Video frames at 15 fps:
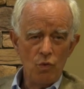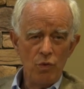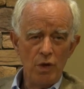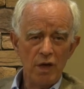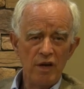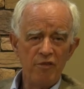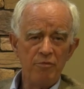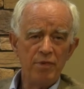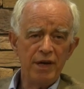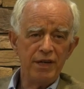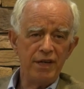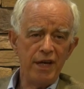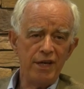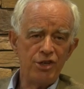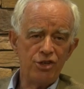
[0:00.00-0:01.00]
we have by
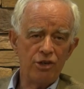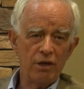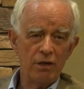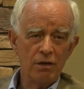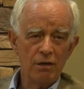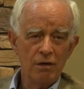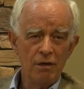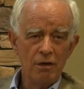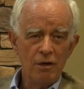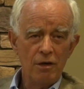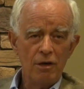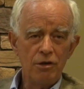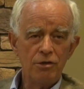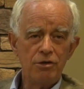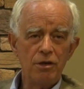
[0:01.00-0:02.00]
nature.
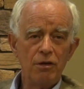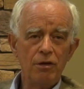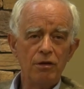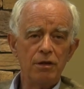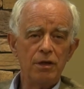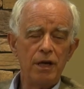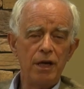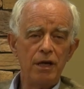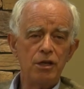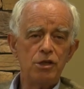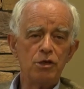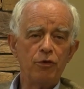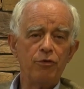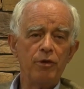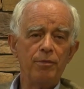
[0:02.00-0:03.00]
Until the
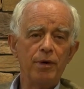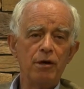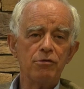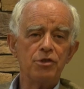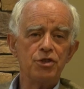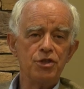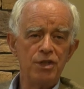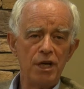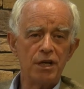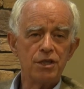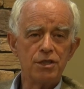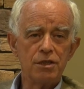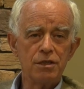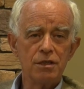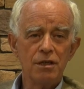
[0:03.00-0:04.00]
age of about
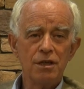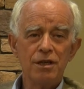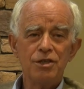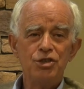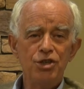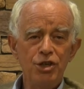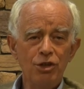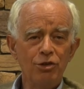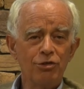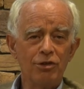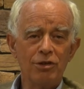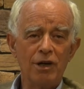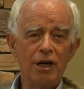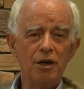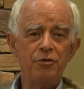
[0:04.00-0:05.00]
six,
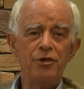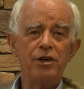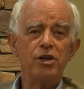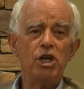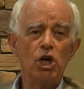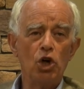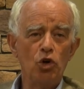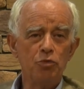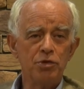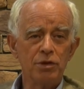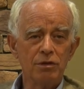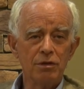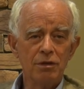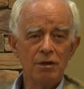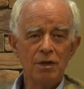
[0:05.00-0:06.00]
children are very
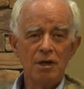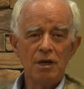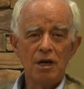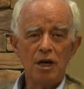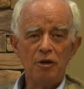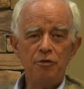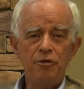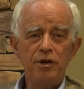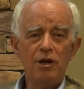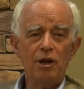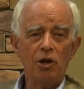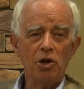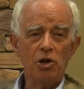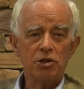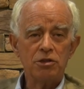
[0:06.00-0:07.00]
open and
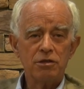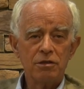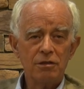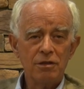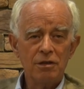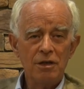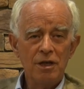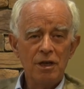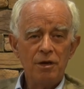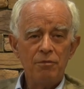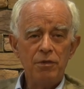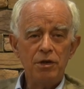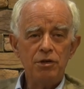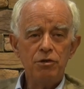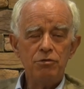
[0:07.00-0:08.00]
feel a lot.
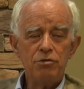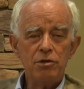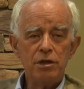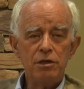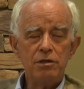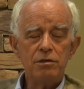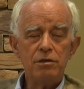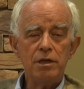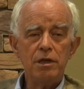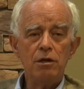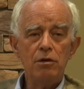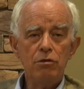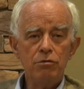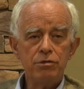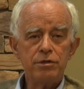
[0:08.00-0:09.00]
But usually they
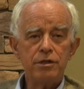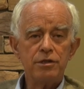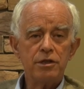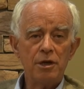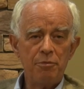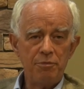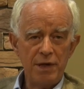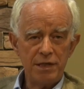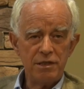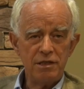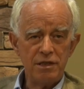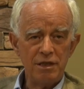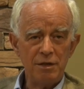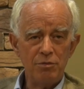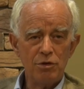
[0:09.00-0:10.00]
lose this
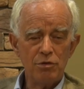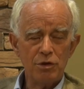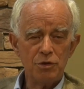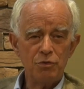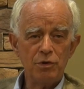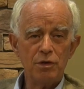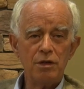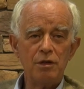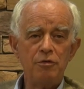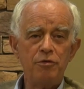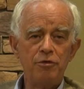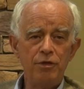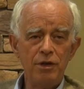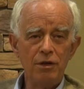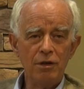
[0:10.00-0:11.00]
capacity because what they
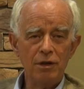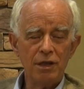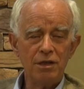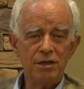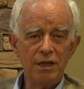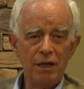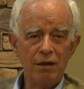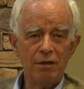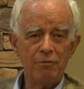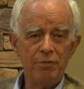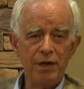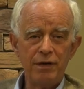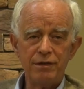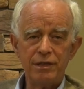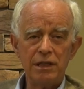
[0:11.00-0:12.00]
feel and tell the
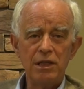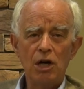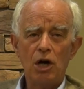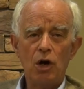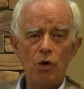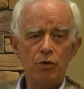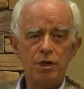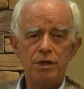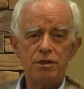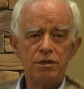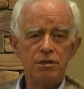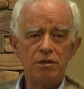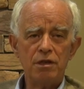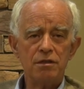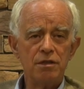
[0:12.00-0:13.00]
parents, say, oh, this
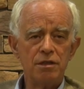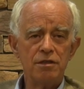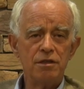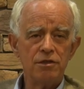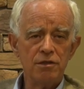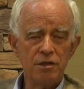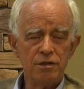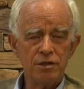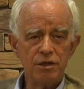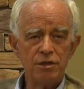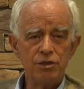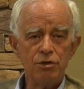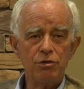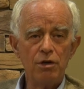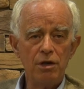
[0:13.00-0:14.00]
is nuts, this is
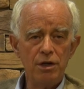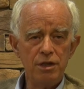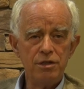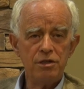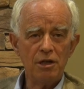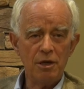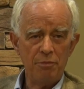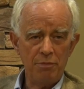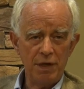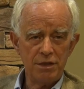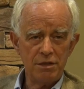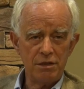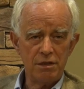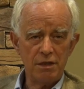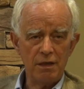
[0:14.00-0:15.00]
nonsense. So you lose the
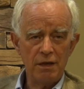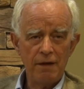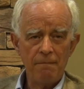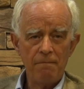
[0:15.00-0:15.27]
capacity.